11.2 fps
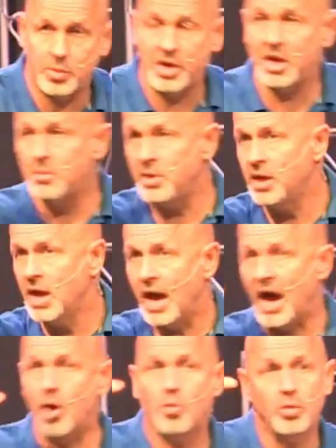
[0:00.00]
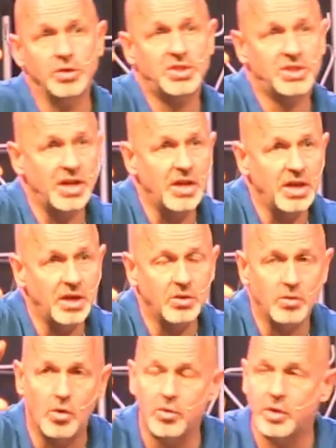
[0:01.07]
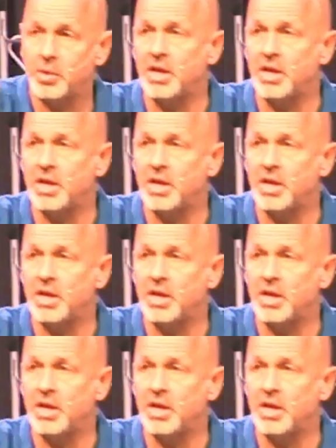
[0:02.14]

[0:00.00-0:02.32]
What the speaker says: We need to be outward sending and growing.